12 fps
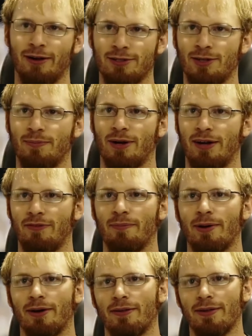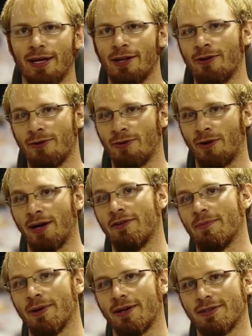out some kind of a belt, and you don't have
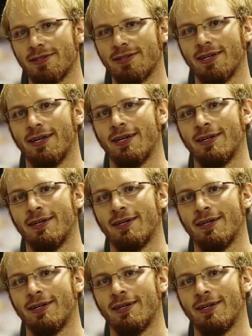any belts.